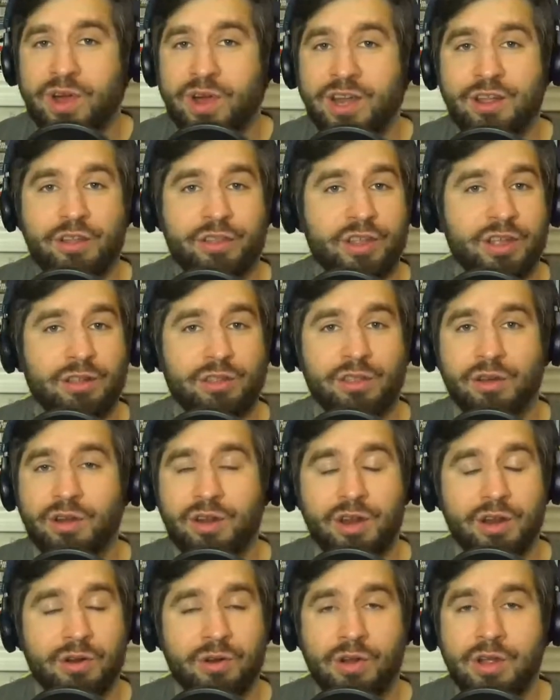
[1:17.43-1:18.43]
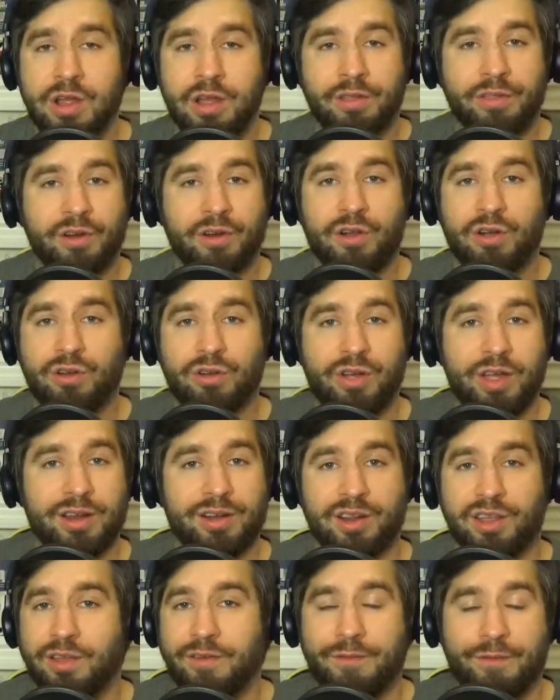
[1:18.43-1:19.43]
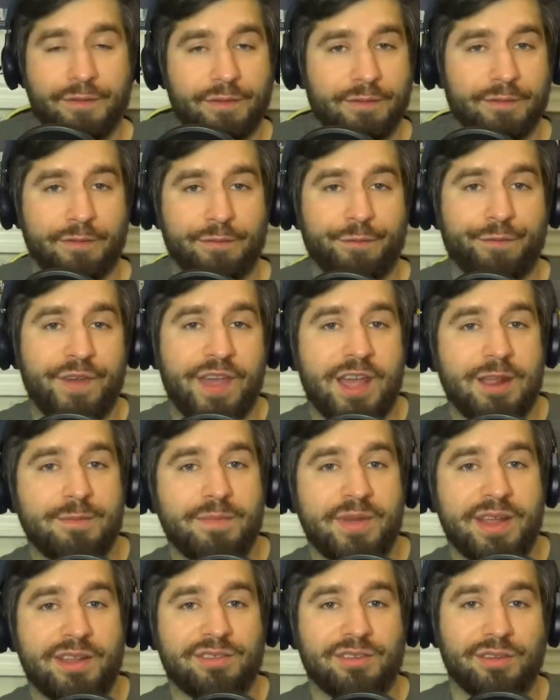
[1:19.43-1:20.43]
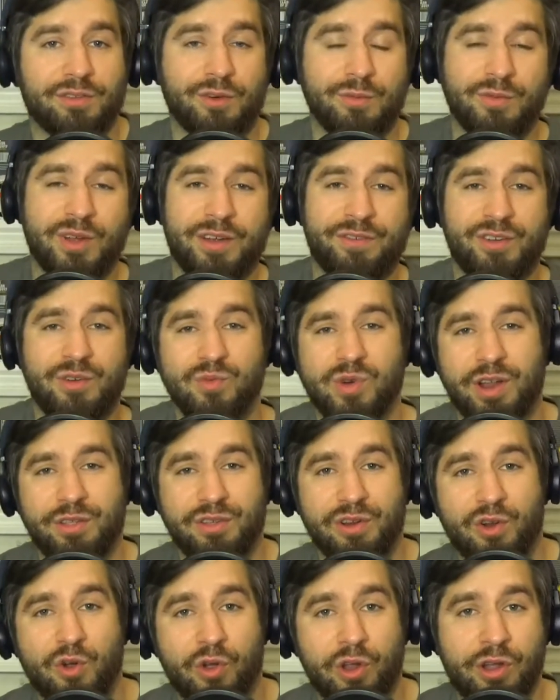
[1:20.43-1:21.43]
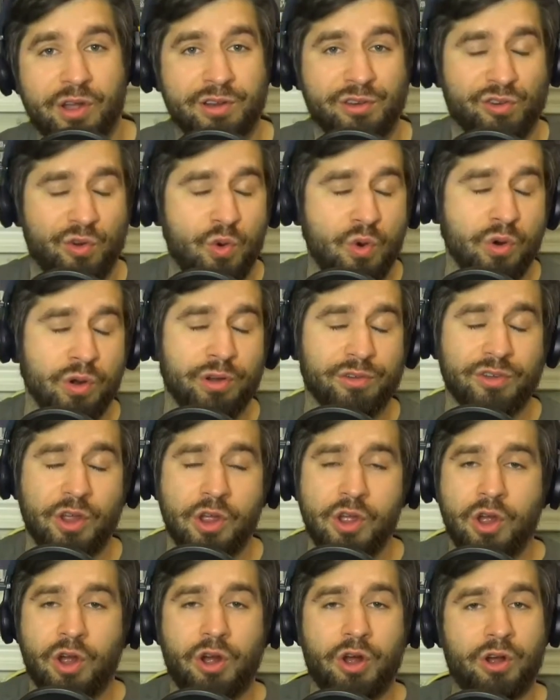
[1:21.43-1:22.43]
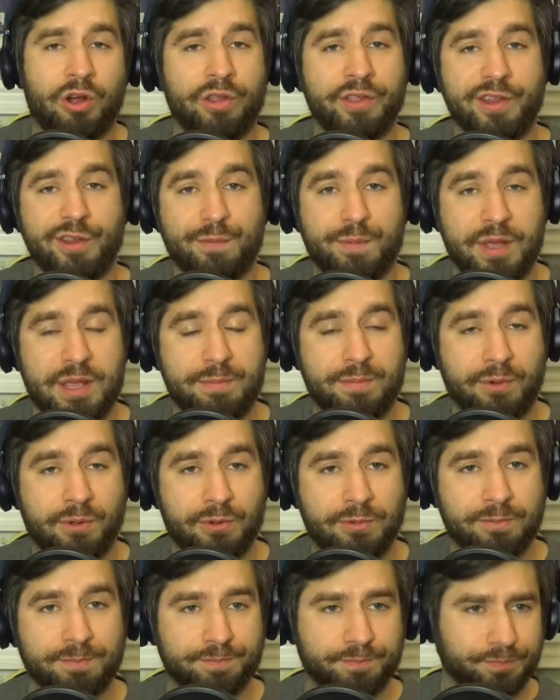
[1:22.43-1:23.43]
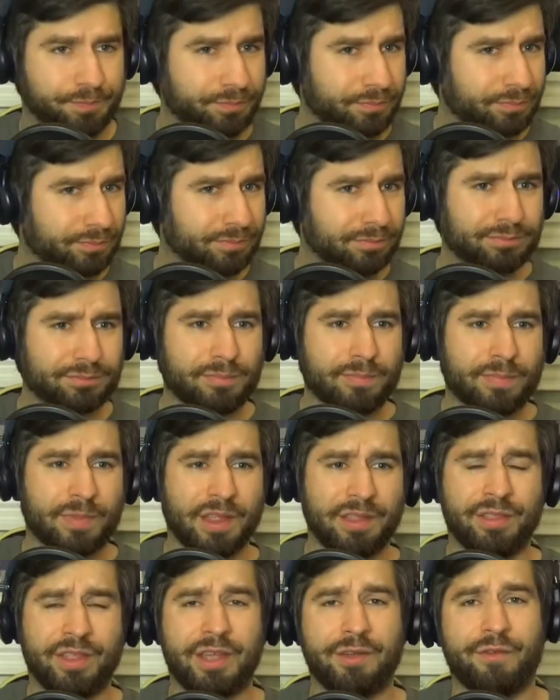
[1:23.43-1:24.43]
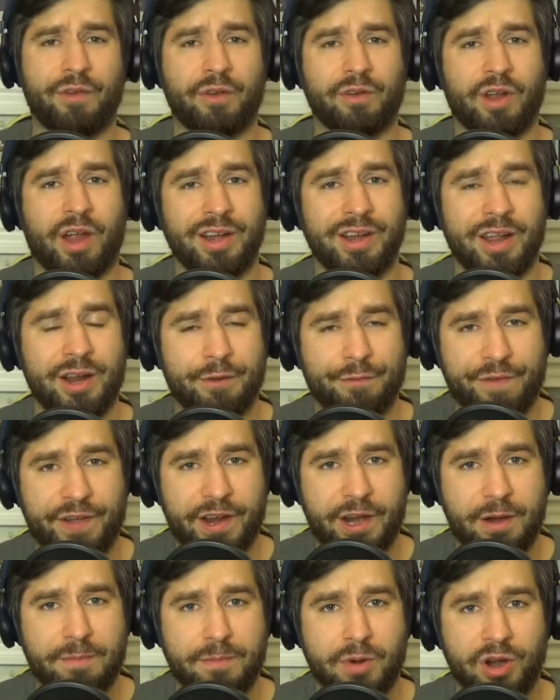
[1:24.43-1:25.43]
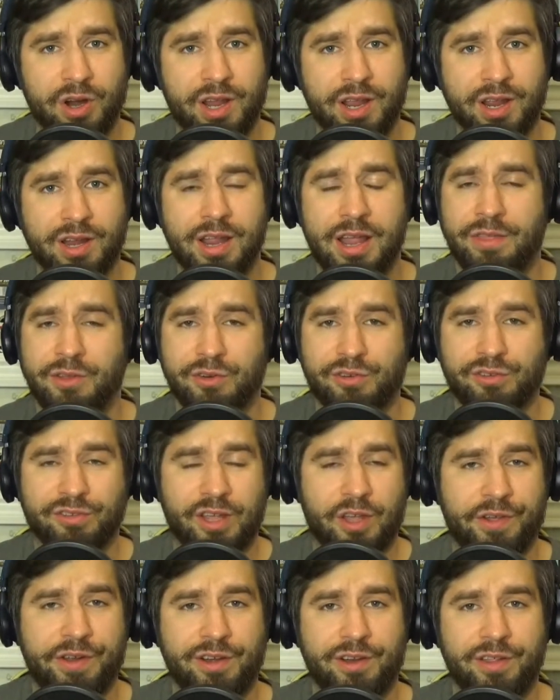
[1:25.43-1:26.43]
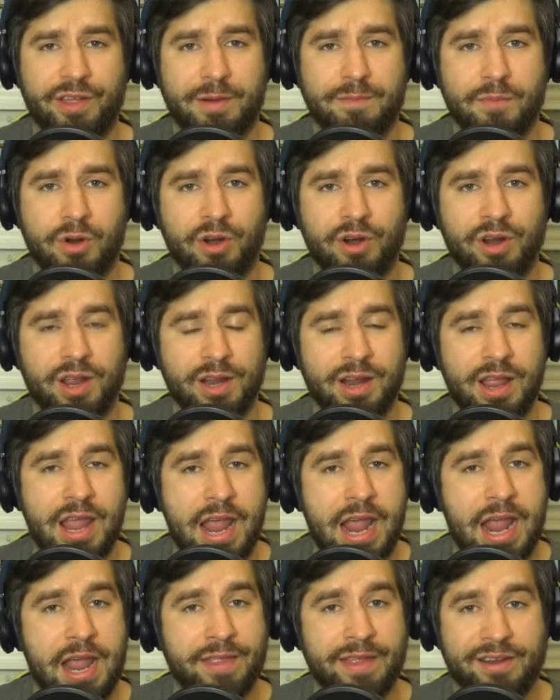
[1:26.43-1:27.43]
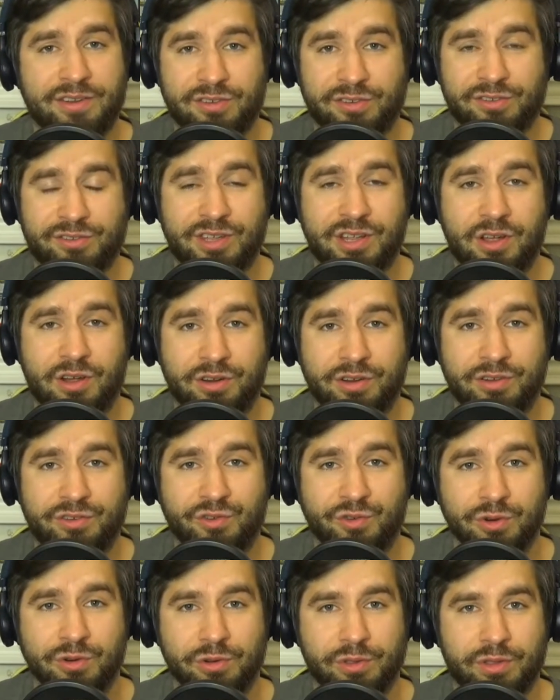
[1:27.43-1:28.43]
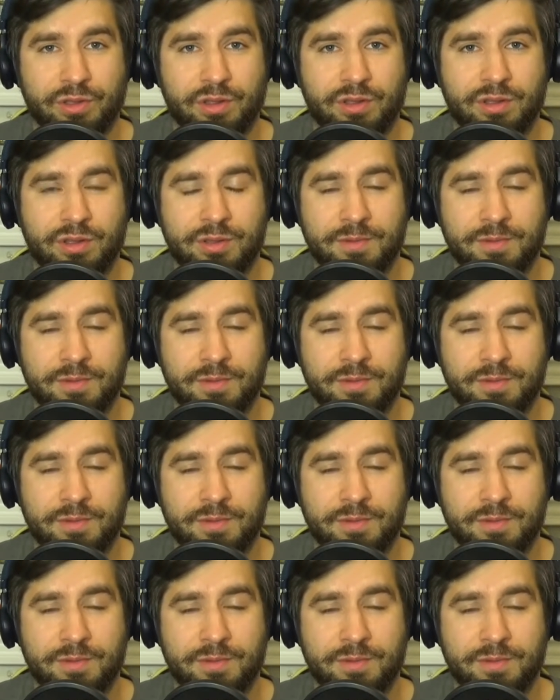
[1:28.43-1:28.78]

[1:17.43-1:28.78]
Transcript: Why do you think they're, you know, they're collecting mm, fan bases from left and right? They're going on tours. All these people, they've identified a market and they're selling to that market. And that's just the honest truth.